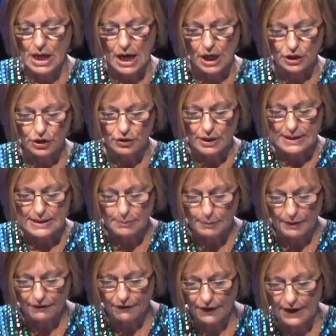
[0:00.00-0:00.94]
and you need to
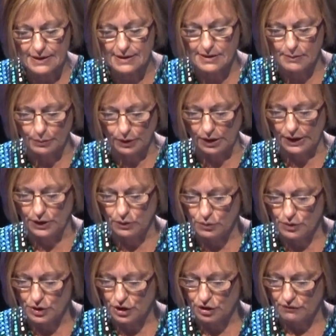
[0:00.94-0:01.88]
be flexible in
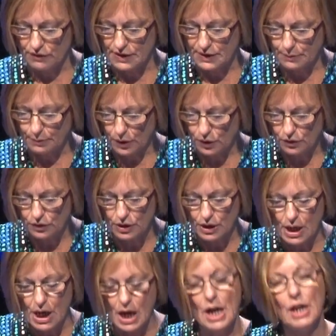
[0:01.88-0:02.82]
order to respond
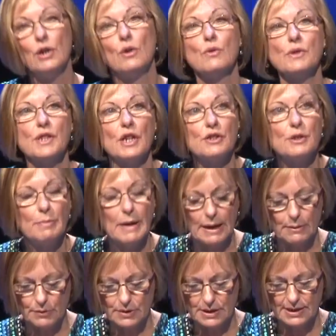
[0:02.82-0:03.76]
and also to be
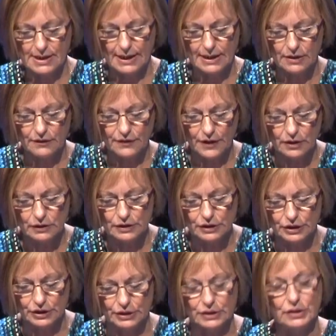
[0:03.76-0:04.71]
able to take
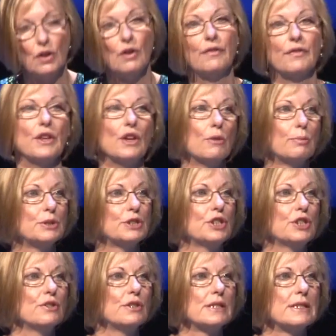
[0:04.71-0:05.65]
advantages of the
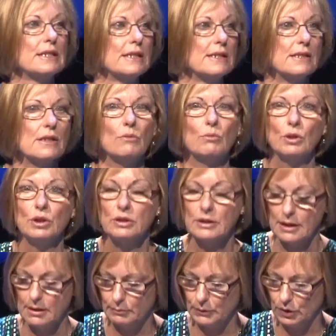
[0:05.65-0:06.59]
opportunities that will
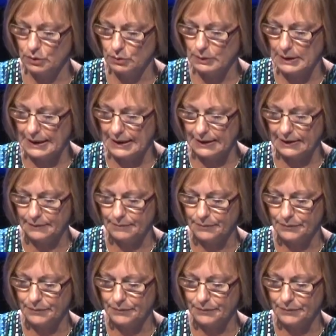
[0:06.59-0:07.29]
come your way.